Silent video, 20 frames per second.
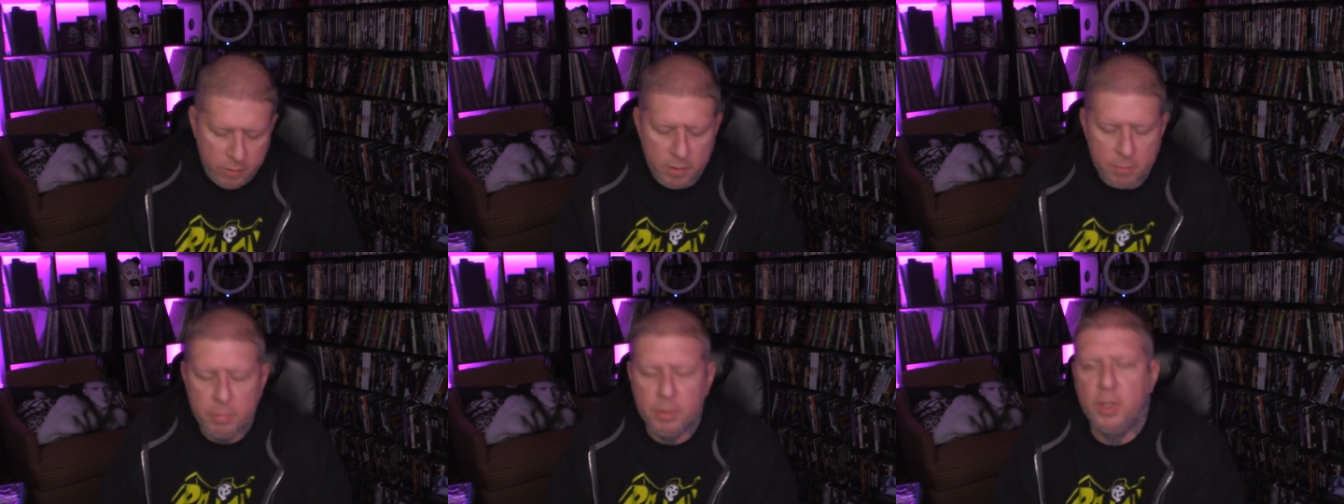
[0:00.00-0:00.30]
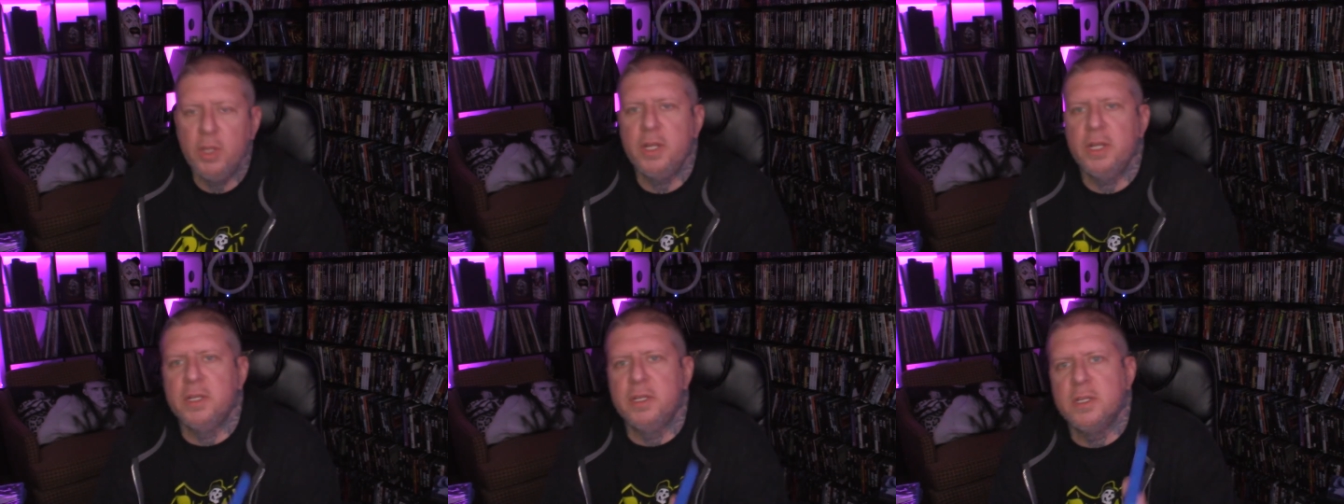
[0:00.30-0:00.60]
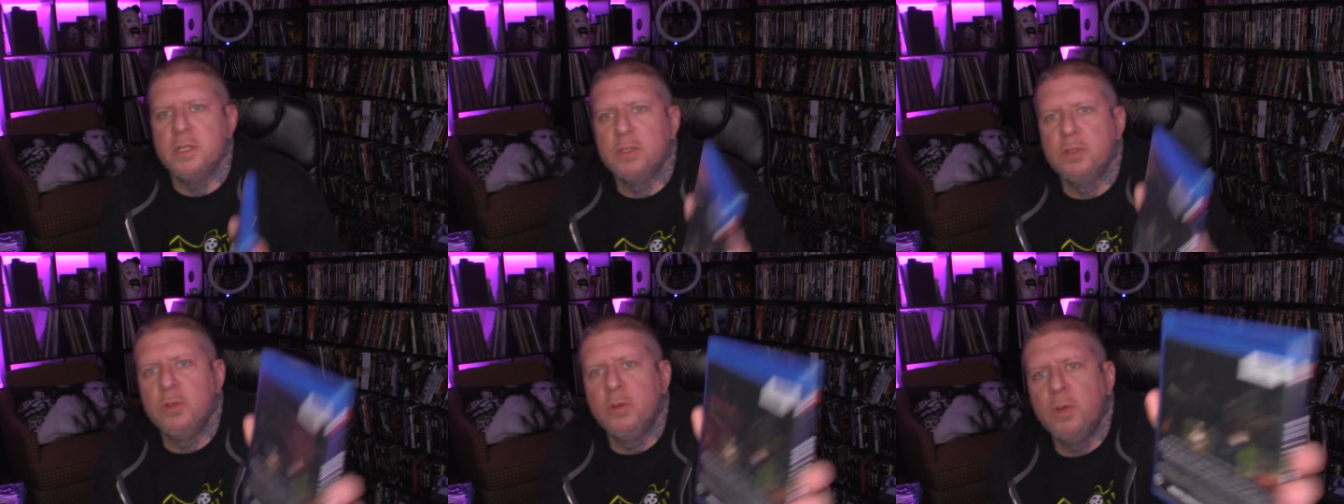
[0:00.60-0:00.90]
But look at
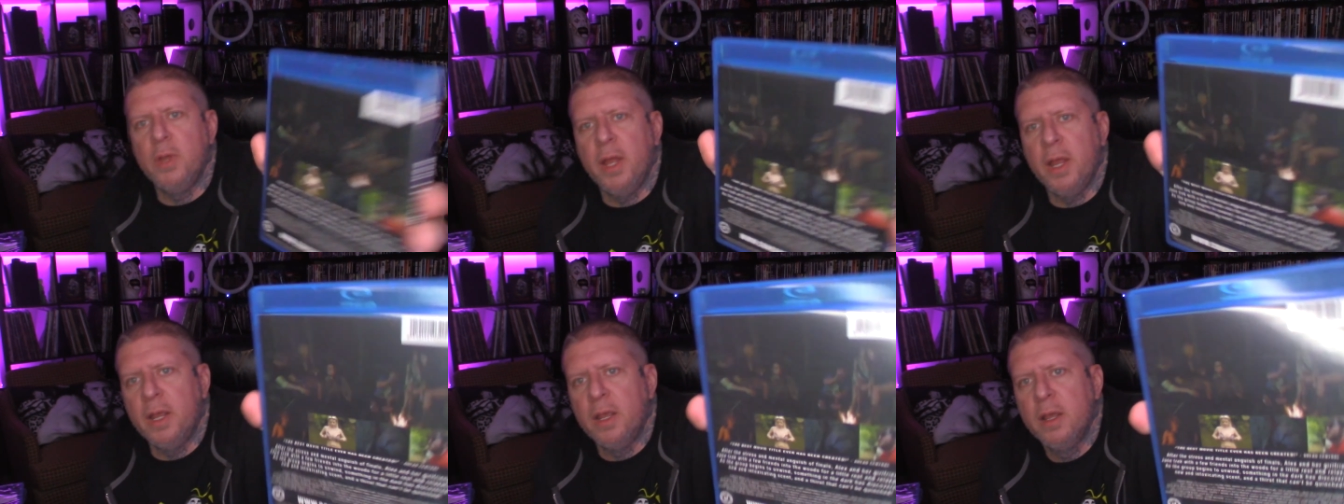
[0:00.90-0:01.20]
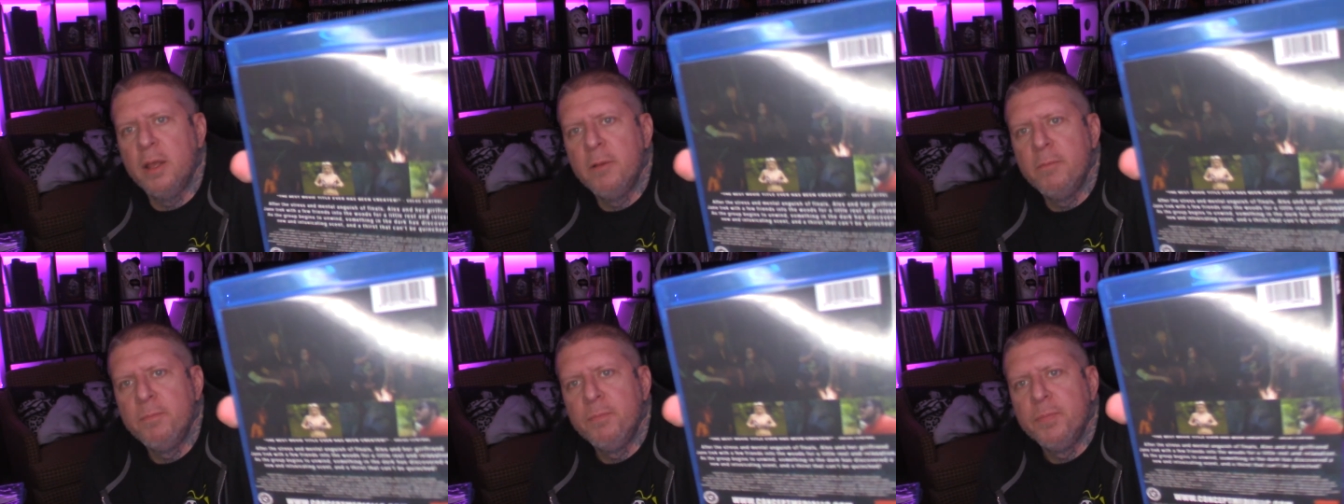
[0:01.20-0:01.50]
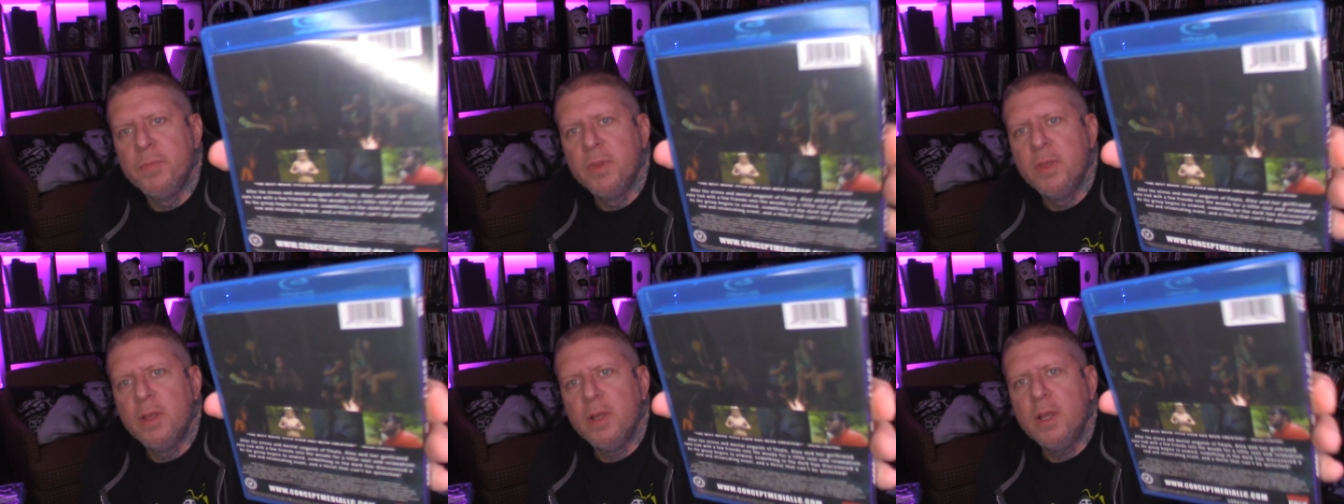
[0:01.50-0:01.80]
this, dude. Like,
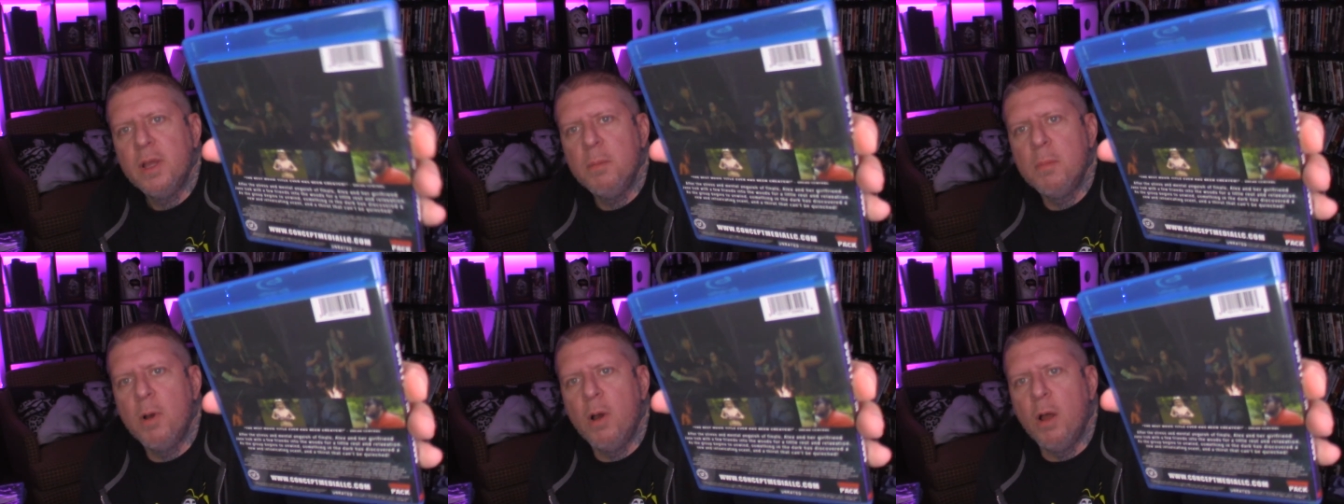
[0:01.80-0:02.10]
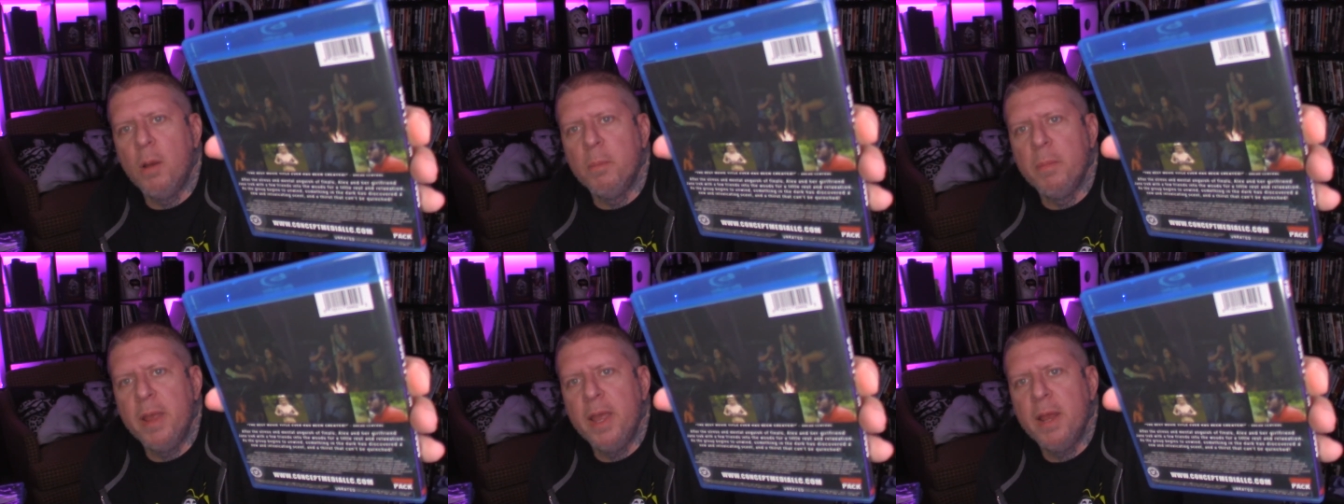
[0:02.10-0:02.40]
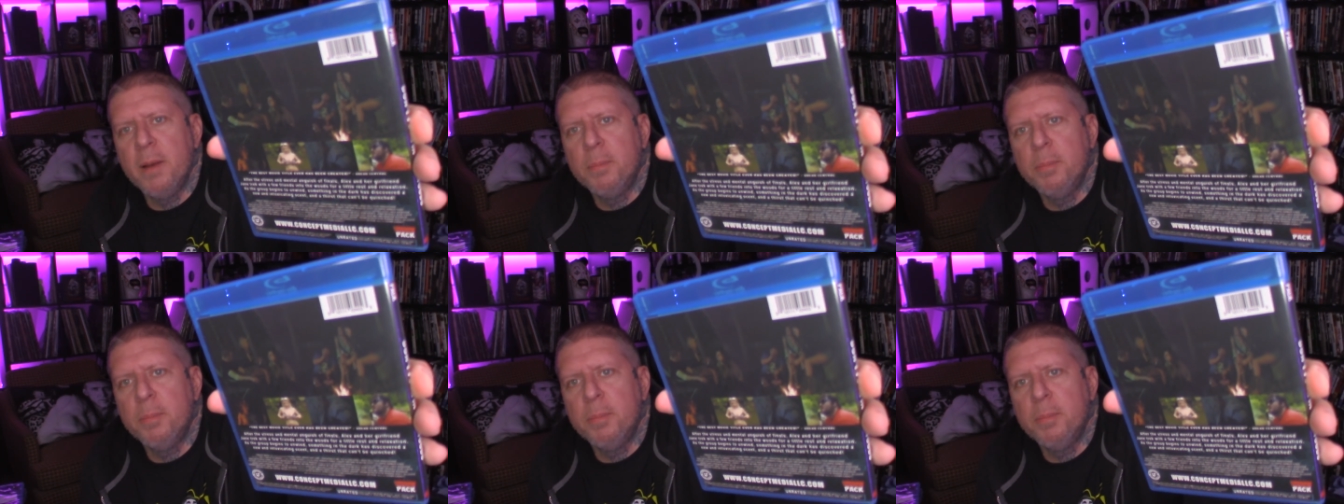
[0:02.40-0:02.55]
come on, man.